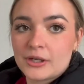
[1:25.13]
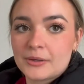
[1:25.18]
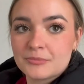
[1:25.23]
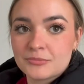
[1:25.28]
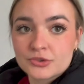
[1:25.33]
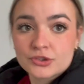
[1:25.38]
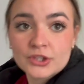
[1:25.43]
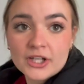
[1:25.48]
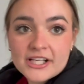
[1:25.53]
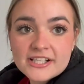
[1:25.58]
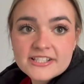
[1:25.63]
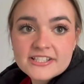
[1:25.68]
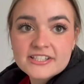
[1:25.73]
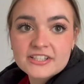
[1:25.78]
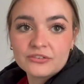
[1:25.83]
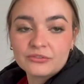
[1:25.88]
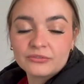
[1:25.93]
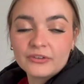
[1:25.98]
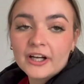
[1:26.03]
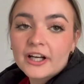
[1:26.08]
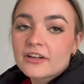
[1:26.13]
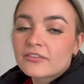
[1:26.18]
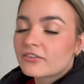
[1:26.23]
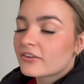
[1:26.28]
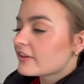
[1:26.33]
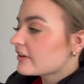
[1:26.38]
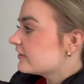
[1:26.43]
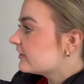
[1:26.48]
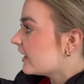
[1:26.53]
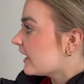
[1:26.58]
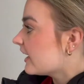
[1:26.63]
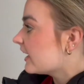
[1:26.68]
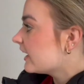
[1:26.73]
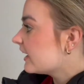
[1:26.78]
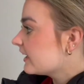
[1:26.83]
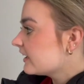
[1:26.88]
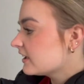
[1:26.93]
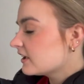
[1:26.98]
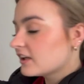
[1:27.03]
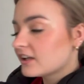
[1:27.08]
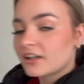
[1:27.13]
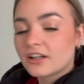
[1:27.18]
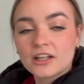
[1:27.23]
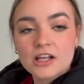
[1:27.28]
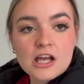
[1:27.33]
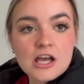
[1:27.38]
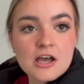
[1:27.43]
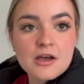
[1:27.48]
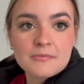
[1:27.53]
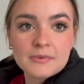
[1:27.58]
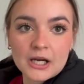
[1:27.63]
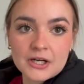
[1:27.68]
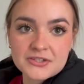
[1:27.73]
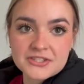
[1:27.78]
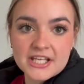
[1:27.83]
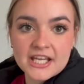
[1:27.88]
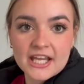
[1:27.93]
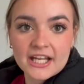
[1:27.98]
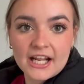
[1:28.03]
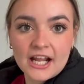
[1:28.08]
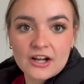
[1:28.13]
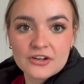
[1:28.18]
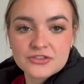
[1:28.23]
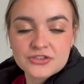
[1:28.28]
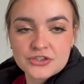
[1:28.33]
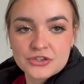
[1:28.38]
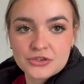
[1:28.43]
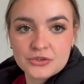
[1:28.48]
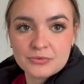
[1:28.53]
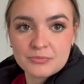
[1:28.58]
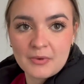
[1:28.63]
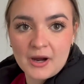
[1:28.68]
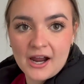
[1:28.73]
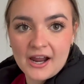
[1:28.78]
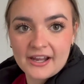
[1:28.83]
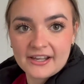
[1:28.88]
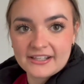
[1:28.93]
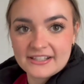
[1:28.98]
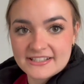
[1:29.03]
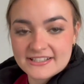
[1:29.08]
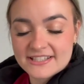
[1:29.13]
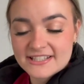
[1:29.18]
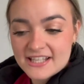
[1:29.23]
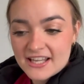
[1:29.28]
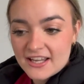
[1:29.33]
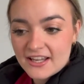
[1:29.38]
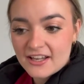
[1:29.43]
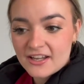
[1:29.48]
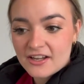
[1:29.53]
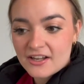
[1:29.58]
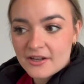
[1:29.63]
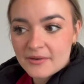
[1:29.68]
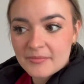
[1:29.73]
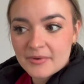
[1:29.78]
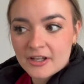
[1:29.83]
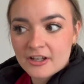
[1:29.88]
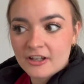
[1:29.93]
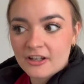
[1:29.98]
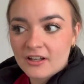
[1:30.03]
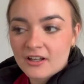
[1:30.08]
I'm dressed and ready for the day. About to head out to my exam.